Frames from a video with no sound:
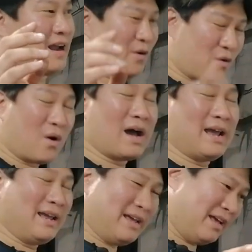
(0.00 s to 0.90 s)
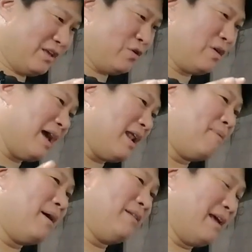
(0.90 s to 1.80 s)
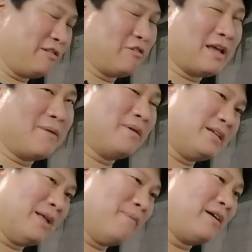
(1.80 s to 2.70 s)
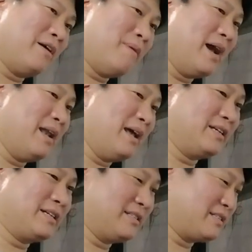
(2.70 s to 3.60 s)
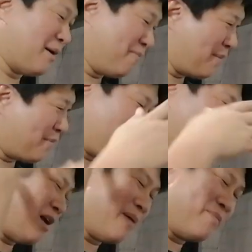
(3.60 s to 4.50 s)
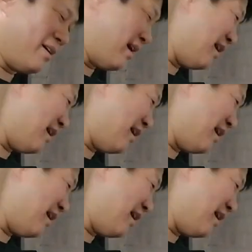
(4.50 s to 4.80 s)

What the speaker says: and why you get about 8 to 10% better mileage. Because some people can't wrap their